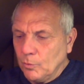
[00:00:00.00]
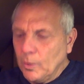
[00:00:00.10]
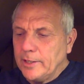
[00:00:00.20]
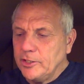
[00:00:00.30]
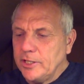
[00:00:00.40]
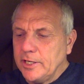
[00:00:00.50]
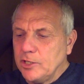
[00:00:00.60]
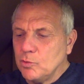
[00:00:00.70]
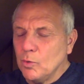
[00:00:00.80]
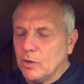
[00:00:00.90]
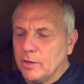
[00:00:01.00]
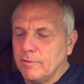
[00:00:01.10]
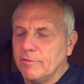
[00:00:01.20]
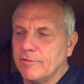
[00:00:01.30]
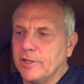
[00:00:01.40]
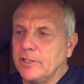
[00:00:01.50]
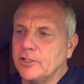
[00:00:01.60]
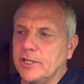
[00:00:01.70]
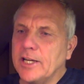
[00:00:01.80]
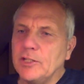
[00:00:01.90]
Waiting is one of, in
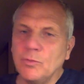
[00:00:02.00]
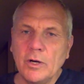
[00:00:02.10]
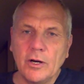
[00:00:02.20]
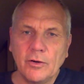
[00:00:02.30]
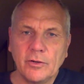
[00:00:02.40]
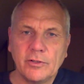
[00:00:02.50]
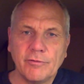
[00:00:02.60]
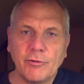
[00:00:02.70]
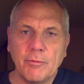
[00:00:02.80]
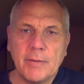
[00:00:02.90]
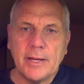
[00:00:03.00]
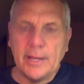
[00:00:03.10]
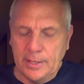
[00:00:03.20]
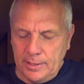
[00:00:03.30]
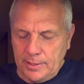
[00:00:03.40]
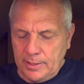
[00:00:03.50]
today's world, for me,